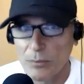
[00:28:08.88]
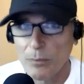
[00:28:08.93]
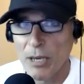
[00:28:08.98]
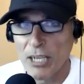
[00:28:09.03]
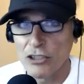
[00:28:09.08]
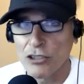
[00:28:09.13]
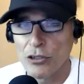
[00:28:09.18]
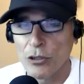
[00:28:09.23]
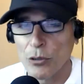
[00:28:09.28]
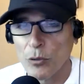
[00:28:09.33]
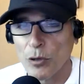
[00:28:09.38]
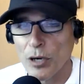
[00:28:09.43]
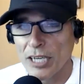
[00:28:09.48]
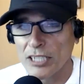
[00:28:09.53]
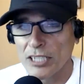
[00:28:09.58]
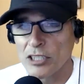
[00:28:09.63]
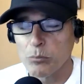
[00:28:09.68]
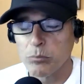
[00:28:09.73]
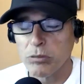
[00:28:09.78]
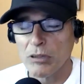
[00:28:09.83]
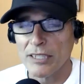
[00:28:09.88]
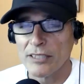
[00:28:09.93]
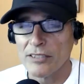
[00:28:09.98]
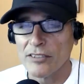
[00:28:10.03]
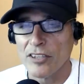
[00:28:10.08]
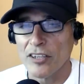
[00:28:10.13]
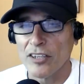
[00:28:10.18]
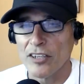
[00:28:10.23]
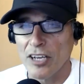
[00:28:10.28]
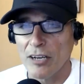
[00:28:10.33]
make sure we're
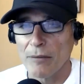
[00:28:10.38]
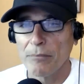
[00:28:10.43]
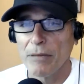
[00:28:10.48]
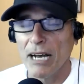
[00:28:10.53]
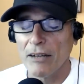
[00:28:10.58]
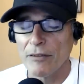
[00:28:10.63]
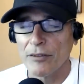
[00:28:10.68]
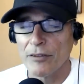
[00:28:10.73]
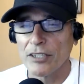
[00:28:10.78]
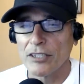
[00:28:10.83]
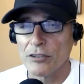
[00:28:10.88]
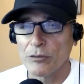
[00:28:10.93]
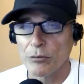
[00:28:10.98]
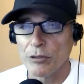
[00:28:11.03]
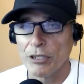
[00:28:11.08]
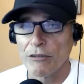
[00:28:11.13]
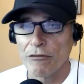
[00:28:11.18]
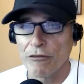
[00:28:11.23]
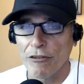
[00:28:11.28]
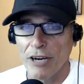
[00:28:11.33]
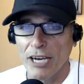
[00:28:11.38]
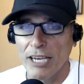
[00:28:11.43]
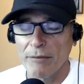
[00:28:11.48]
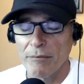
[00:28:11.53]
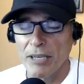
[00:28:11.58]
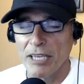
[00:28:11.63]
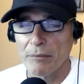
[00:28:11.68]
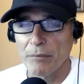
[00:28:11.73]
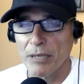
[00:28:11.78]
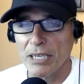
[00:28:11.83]
explicit about this
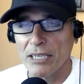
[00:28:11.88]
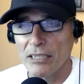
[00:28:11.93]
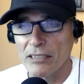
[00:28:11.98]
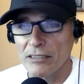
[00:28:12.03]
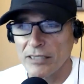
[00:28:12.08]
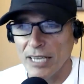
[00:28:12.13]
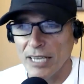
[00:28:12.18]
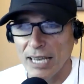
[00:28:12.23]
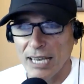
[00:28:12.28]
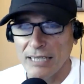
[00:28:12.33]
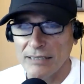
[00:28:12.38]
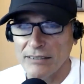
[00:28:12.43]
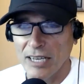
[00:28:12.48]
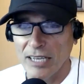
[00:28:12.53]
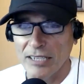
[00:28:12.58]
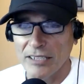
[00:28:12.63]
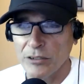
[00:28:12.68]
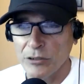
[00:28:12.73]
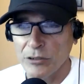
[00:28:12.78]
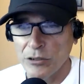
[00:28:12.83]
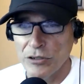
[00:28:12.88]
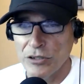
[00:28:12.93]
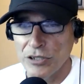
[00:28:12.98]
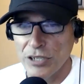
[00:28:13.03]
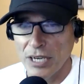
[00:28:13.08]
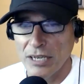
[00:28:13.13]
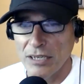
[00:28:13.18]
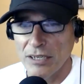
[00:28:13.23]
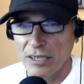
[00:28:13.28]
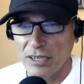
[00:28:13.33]
reframing because, as I
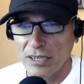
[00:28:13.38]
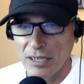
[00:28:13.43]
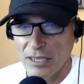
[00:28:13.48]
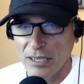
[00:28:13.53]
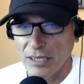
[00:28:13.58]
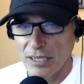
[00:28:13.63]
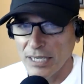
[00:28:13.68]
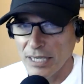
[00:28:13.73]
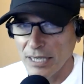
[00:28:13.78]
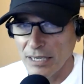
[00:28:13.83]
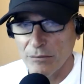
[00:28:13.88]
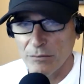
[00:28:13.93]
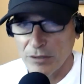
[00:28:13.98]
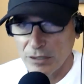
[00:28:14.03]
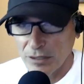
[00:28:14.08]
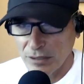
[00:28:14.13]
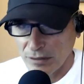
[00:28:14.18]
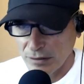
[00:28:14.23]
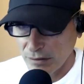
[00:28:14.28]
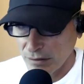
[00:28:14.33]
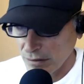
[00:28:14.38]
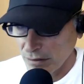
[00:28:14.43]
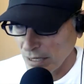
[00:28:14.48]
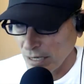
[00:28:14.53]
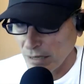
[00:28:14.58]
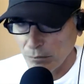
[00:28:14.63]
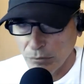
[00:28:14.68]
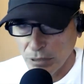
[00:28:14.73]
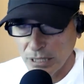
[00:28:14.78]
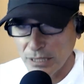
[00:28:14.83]
understand it, and again,
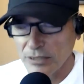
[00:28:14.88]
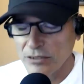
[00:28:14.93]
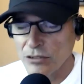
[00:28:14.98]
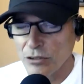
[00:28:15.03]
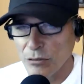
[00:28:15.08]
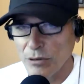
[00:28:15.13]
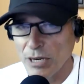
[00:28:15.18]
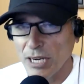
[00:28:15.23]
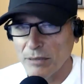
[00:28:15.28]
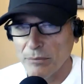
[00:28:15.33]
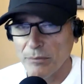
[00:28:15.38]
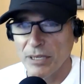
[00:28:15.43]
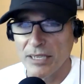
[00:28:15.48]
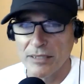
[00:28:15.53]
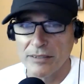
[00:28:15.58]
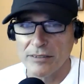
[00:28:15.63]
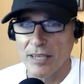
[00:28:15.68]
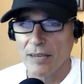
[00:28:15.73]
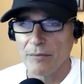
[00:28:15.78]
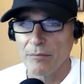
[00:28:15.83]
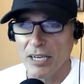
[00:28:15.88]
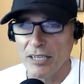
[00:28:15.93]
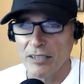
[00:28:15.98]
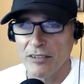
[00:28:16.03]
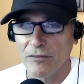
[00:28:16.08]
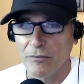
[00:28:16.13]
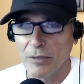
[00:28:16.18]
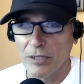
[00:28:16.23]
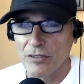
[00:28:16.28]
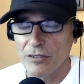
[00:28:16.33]
Tom, please correct me because I might
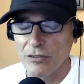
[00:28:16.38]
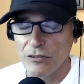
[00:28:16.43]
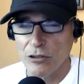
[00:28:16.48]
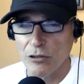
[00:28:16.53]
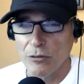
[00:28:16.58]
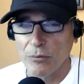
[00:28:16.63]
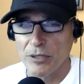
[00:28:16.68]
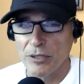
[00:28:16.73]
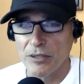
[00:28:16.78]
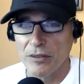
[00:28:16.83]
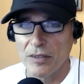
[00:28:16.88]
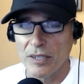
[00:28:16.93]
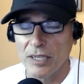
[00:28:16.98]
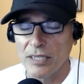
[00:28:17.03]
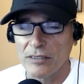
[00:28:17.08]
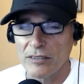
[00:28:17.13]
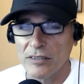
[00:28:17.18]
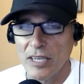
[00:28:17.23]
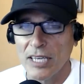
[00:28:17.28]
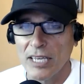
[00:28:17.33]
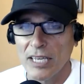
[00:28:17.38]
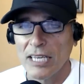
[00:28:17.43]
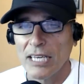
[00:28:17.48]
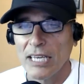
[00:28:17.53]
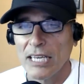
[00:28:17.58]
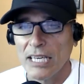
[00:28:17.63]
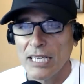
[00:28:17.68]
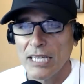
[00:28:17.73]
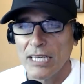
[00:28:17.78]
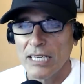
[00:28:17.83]
have misinterpreted things,
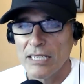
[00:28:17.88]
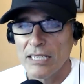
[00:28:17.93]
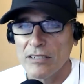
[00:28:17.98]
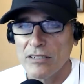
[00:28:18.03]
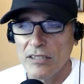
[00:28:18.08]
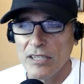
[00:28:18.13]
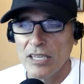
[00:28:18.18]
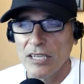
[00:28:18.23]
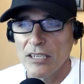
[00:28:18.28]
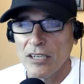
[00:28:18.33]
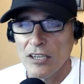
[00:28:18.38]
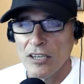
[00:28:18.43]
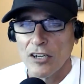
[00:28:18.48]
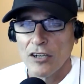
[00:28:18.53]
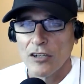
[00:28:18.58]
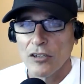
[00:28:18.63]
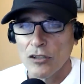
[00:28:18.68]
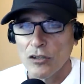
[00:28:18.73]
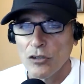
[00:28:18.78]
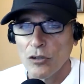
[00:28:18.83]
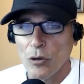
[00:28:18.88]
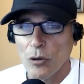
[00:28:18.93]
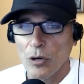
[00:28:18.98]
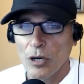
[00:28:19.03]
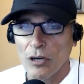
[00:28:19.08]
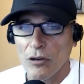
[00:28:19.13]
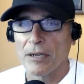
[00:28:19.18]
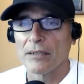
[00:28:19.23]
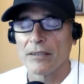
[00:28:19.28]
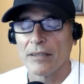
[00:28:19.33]
is that
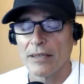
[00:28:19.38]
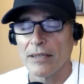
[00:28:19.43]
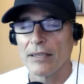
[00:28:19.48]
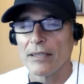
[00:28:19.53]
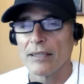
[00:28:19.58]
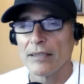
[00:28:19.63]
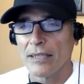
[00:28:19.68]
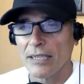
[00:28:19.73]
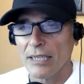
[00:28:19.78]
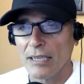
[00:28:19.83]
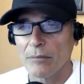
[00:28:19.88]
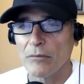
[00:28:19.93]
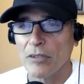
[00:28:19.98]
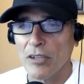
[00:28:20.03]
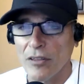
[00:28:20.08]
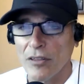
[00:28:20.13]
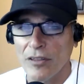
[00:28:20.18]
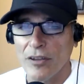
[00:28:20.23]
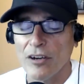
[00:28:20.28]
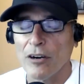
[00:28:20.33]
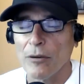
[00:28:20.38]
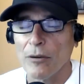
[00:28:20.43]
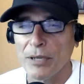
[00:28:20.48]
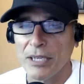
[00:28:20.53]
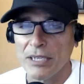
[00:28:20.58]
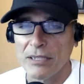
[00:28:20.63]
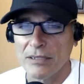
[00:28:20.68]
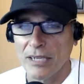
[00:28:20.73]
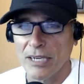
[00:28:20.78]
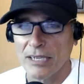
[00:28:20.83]
your the, the
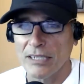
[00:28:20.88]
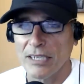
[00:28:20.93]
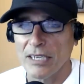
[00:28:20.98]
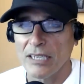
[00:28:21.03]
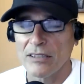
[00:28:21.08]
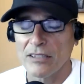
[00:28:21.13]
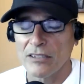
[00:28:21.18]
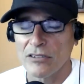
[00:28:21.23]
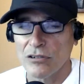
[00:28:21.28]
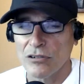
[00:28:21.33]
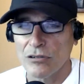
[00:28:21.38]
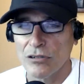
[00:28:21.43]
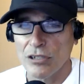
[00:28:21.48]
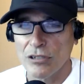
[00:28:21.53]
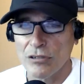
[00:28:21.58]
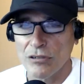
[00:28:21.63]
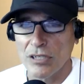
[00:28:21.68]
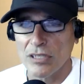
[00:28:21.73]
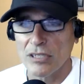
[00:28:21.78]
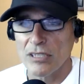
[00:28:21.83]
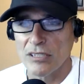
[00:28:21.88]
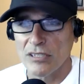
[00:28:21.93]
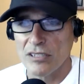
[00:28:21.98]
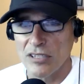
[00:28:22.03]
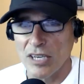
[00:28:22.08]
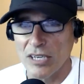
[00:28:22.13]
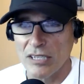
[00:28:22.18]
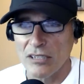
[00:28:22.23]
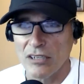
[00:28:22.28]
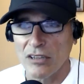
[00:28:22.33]
hypnotherapy technique that you're using, the
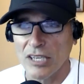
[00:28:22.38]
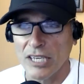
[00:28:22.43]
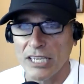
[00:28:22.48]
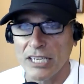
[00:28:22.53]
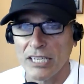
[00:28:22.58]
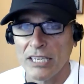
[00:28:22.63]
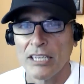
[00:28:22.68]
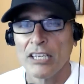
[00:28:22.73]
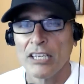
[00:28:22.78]
signaling,